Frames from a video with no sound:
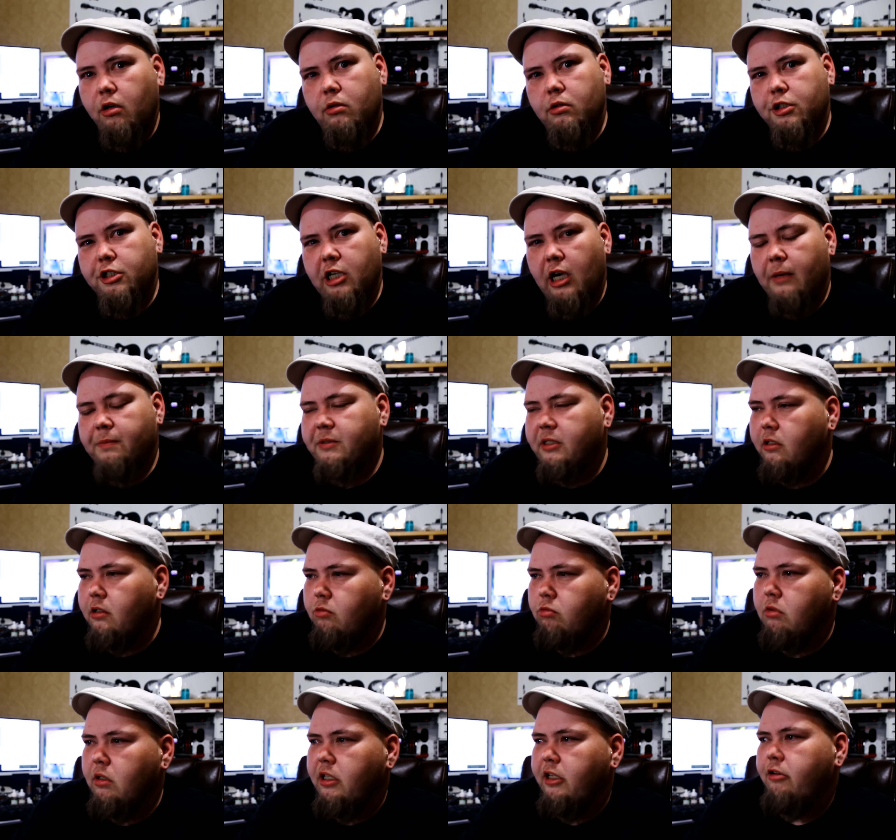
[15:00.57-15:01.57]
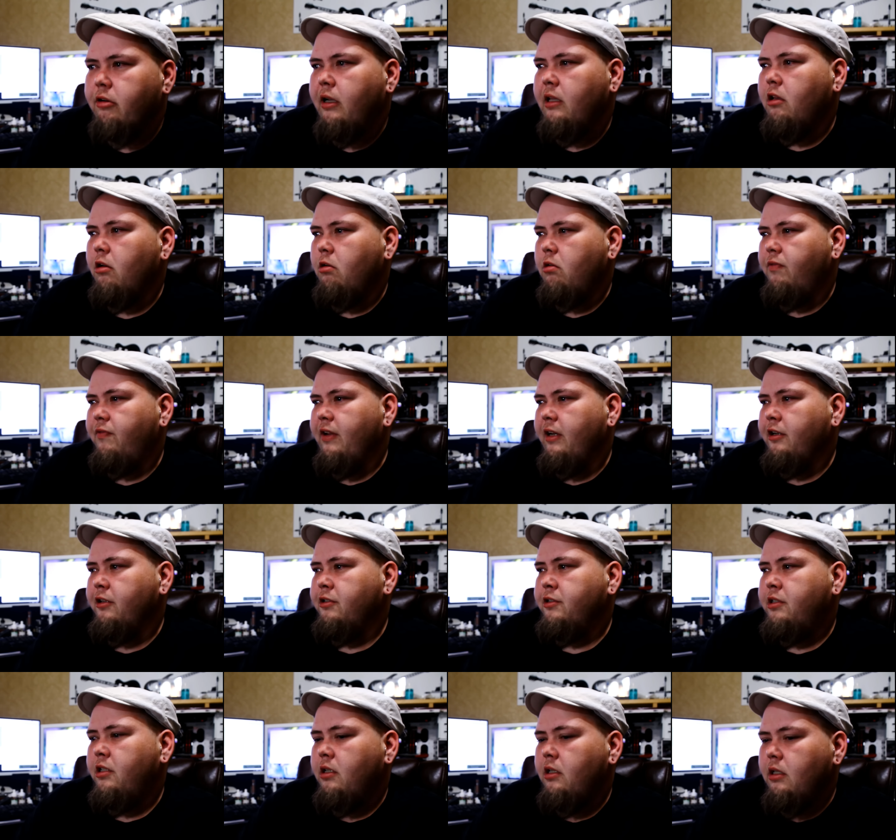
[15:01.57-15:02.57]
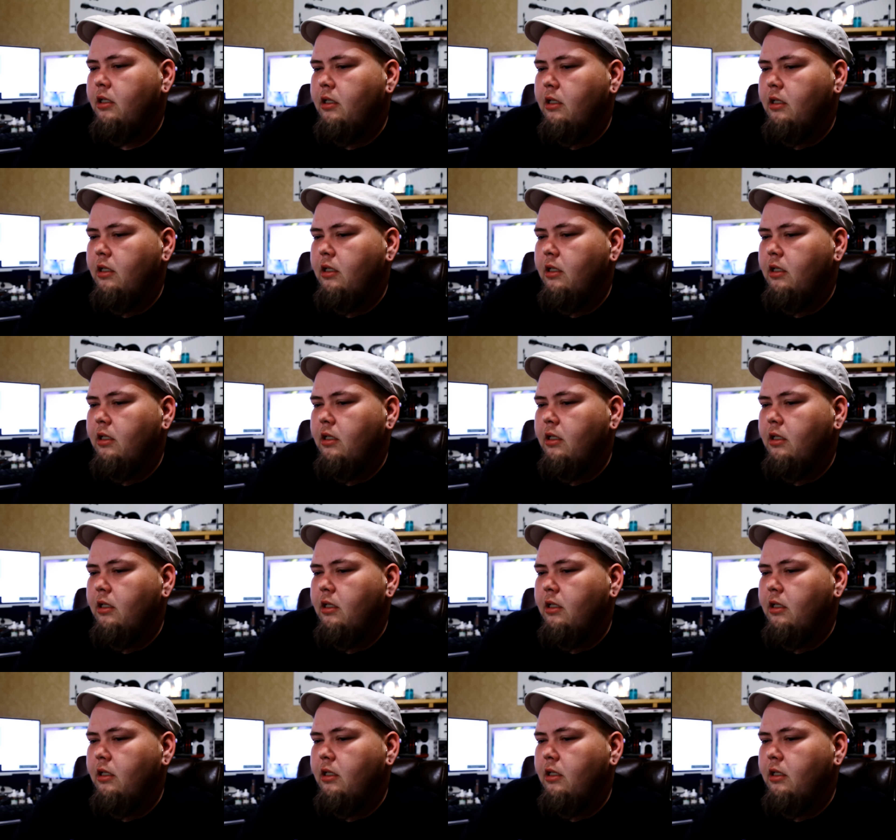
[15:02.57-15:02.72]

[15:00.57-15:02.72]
local shops and really great local vendors.